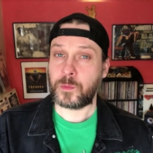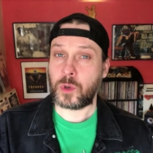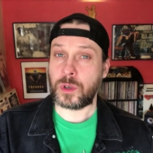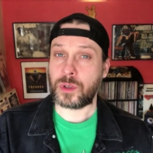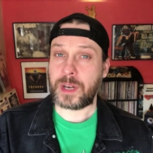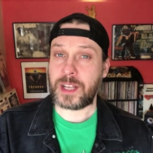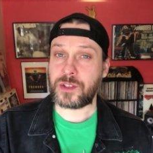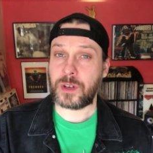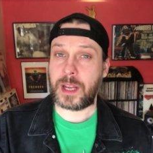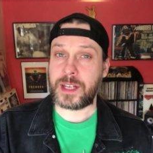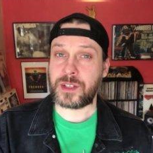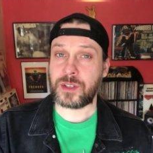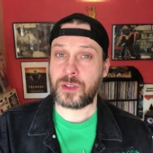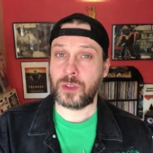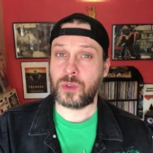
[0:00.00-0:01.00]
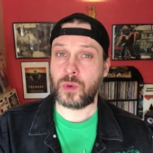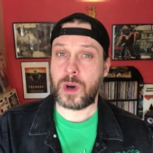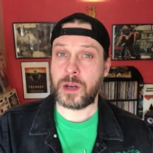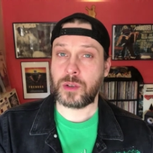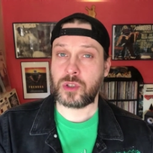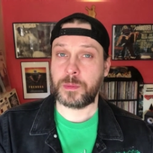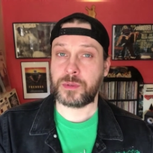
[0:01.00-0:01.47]
Congratulations on two
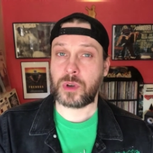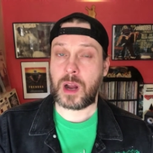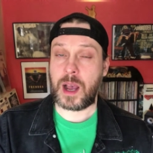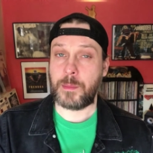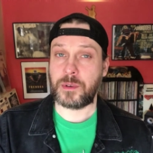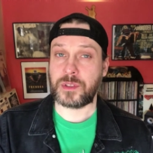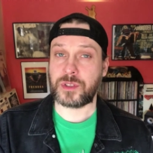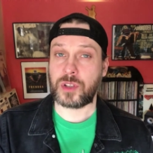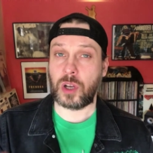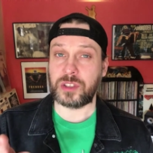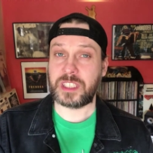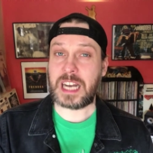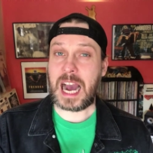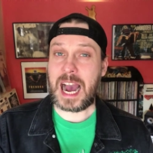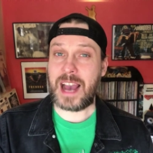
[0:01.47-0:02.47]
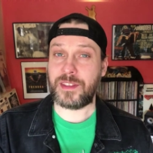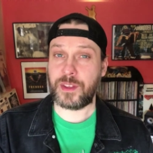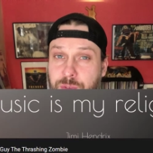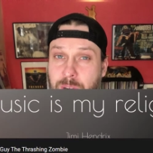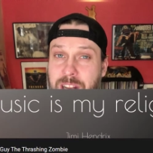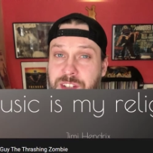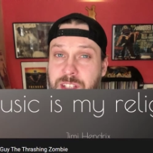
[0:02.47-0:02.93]
hundred subscribers, Todd Guy The
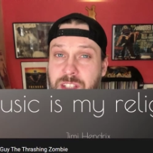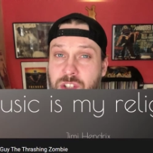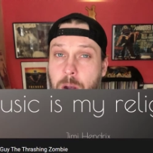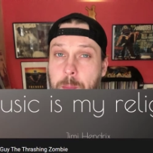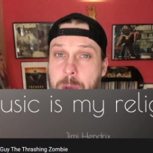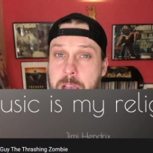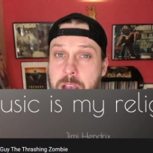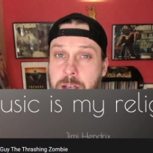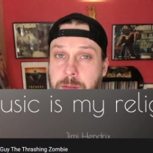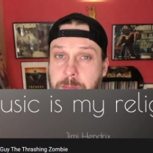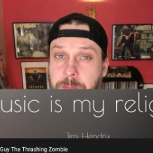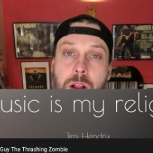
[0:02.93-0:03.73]
Thrashing Zombie.